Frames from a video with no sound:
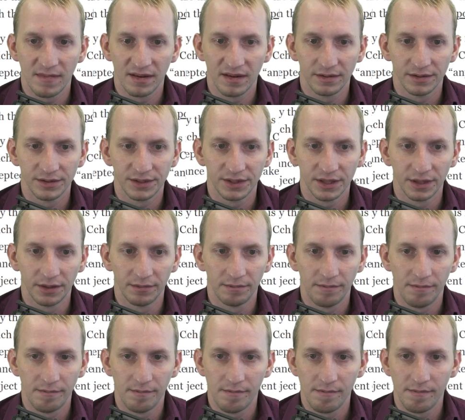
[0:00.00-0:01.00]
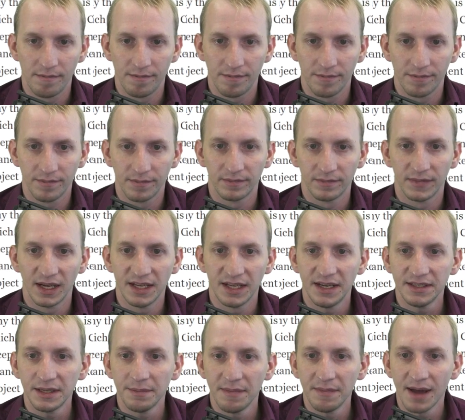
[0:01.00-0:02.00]
So, it
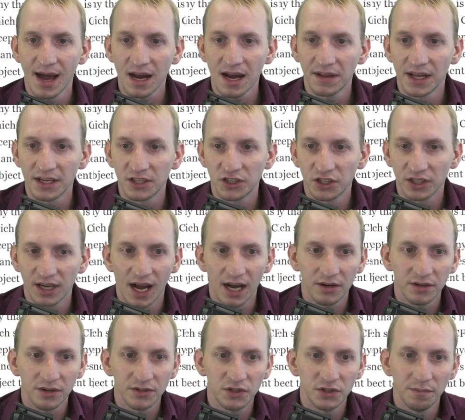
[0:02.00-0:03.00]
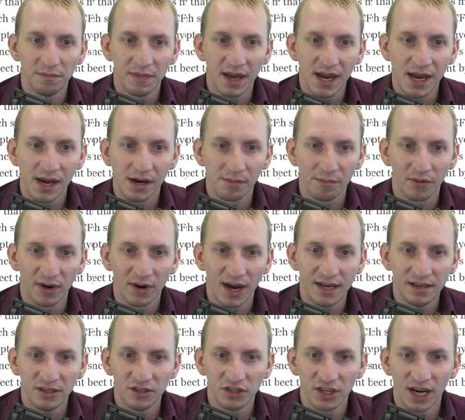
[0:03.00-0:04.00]
doesn't matter that Chicago's new mayor,
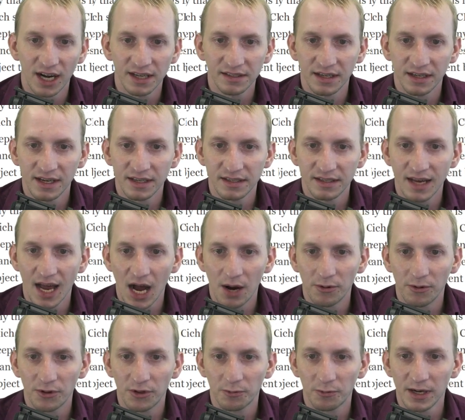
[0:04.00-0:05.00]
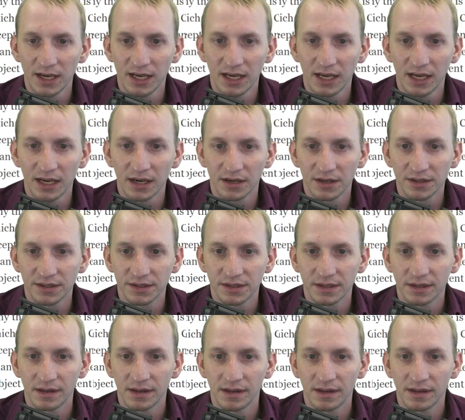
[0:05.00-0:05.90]
Brandon Johnson, is now 3 years